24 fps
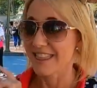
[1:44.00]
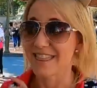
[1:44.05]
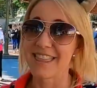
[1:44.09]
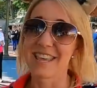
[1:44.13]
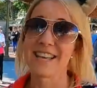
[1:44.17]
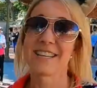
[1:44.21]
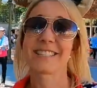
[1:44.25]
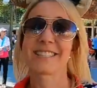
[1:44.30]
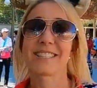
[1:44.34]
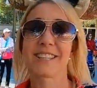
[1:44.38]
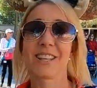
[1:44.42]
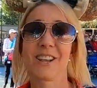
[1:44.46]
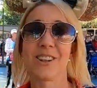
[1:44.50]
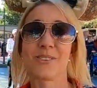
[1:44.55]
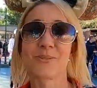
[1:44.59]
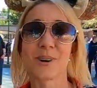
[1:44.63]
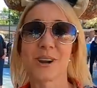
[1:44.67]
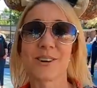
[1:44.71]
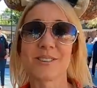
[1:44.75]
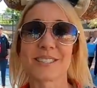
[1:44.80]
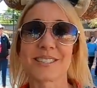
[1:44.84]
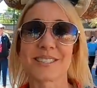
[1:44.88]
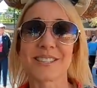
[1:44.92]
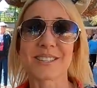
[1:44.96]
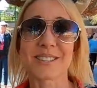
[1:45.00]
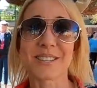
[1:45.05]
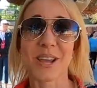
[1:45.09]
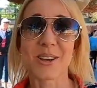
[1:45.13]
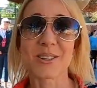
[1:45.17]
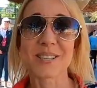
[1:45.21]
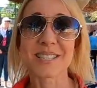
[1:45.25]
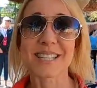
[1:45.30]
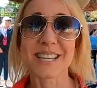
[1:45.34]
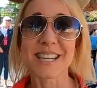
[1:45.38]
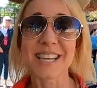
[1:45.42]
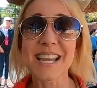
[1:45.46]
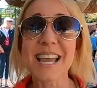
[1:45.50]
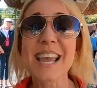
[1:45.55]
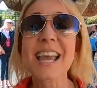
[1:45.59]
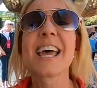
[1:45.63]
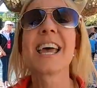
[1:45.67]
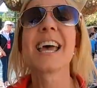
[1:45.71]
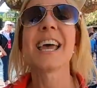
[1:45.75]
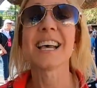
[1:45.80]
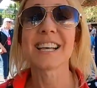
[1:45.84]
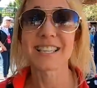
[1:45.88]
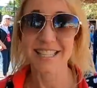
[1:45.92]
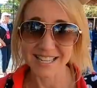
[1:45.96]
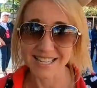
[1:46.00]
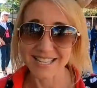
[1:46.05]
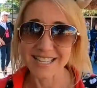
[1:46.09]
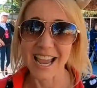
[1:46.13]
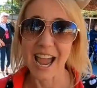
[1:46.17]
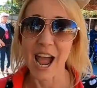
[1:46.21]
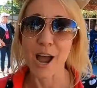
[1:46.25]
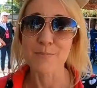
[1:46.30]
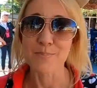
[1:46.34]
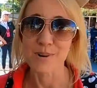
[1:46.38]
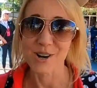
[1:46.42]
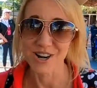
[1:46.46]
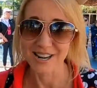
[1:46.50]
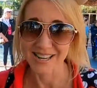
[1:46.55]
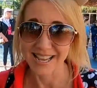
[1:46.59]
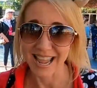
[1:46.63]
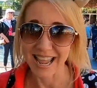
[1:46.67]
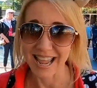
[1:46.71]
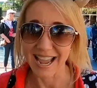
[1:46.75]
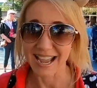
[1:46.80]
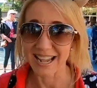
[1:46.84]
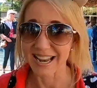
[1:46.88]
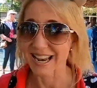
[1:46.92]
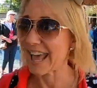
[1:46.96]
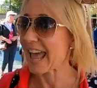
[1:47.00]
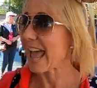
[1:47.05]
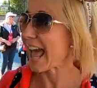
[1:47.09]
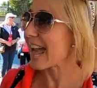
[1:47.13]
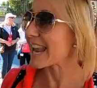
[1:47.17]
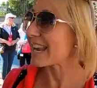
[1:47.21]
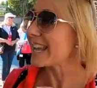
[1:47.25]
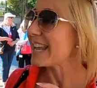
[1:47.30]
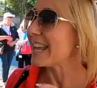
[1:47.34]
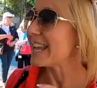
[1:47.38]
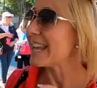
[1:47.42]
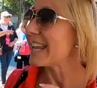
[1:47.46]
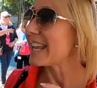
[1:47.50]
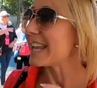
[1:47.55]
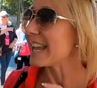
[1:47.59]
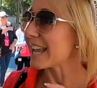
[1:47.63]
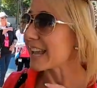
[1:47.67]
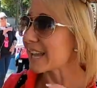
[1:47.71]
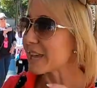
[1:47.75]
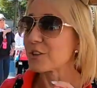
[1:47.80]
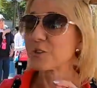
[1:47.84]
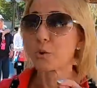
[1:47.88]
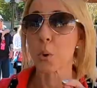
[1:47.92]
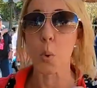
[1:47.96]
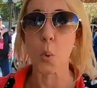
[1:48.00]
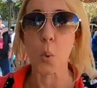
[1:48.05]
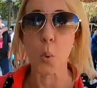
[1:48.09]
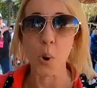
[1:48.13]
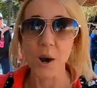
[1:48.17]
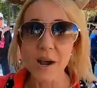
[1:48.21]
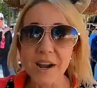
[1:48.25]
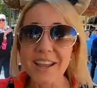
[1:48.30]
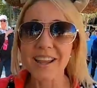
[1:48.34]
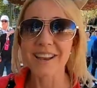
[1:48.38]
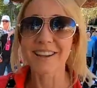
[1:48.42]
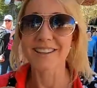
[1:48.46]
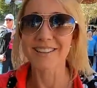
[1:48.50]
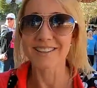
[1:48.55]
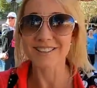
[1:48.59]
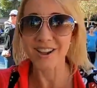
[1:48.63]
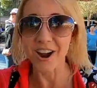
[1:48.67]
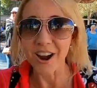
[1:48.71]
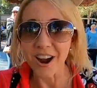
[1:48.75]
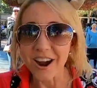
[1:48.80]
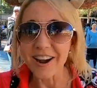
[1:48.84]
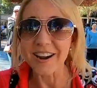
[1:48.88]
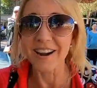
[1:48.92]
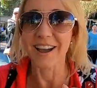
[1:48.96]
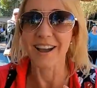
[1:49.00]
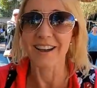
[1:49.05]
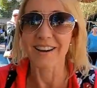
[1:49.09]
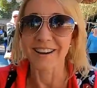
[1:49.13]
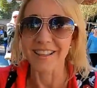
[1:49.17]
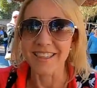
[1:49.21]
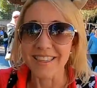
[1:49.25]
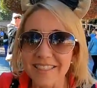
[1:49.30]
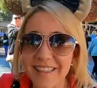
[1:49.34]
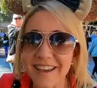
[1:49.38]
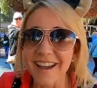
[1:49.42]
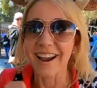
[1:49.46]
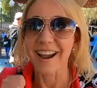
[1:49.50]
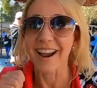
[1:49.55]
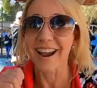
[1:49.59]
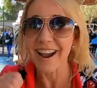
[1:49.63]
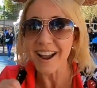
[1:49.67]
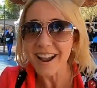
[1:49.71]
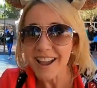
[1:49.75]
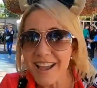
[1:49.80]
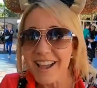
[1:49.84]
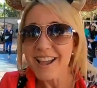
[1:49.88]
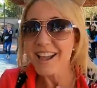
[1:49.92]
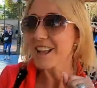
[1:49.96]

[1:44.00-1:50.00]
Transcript: This little Roastie Toastie is a Dapper Dan, and he is working his heart out in there,